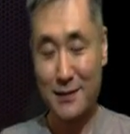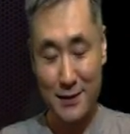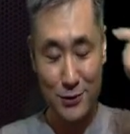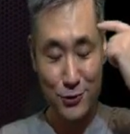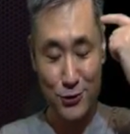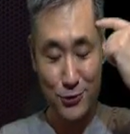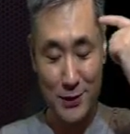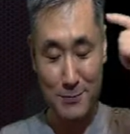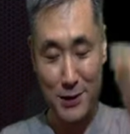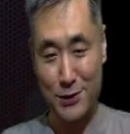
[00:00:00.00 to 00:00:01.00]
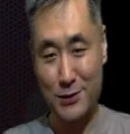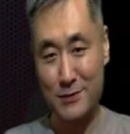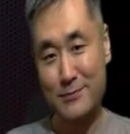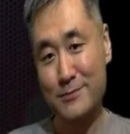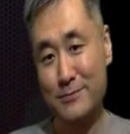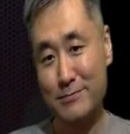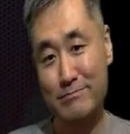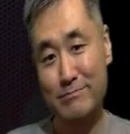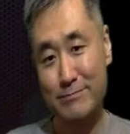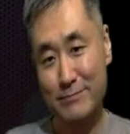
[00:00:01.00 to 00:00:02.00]
And you should imagine
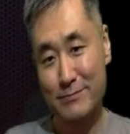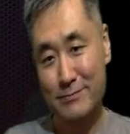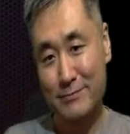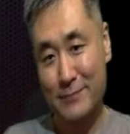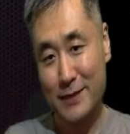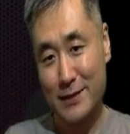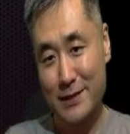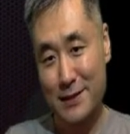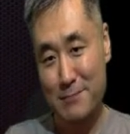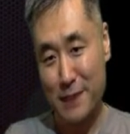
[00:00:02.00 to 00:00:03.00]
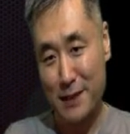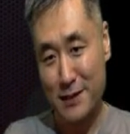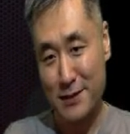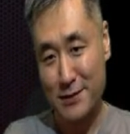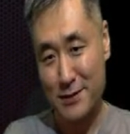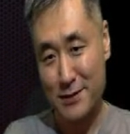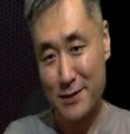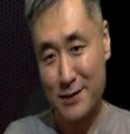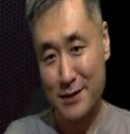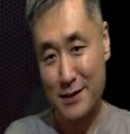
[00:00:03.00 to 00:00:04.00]
this meniscus
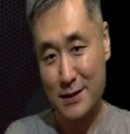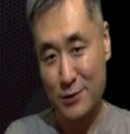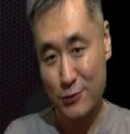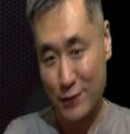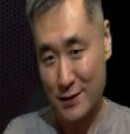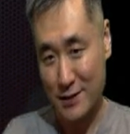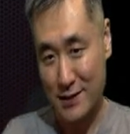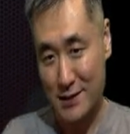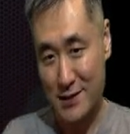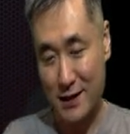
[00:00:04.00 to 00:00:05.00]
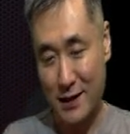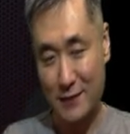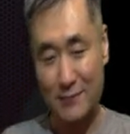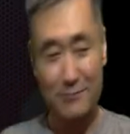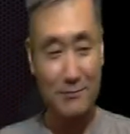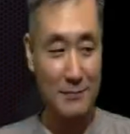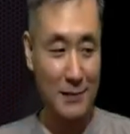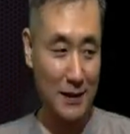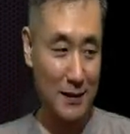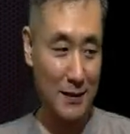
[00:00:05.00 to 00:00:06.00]
is squeezed inside
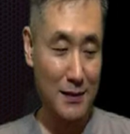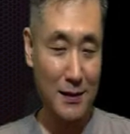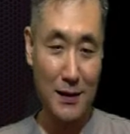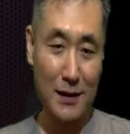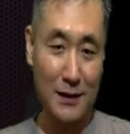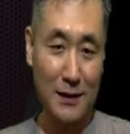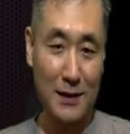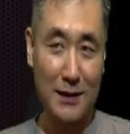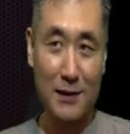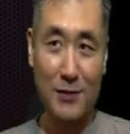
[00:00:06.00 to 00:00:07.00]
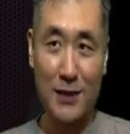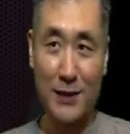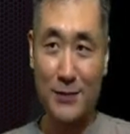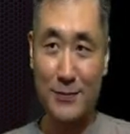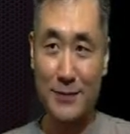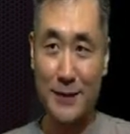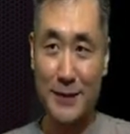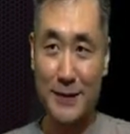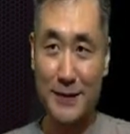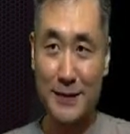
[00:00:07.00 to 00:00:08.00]
and getting irritation,
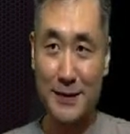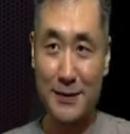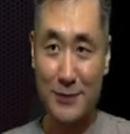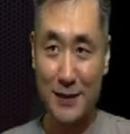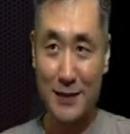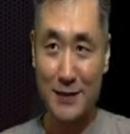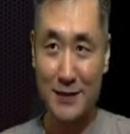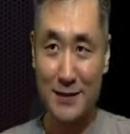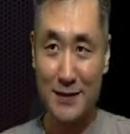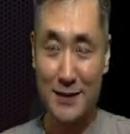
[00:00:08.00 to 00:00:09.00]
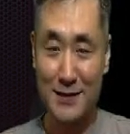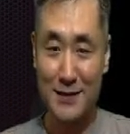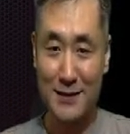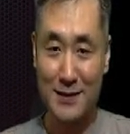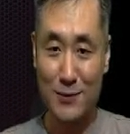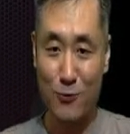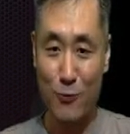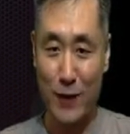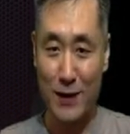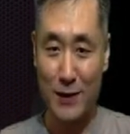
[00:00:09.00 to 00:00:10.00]
right? This is a
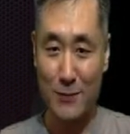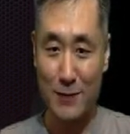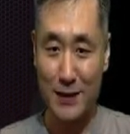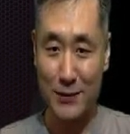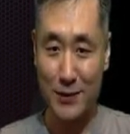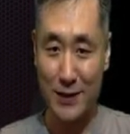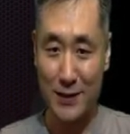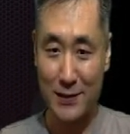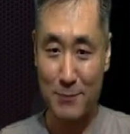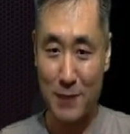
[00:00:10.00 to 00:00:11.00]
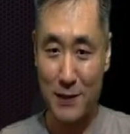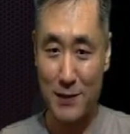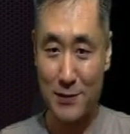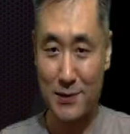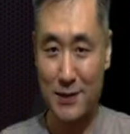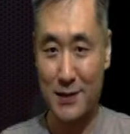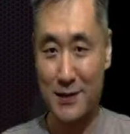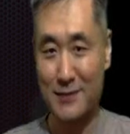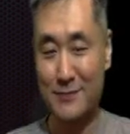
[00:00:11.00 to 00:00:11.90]
way of irritating the meniscus tear.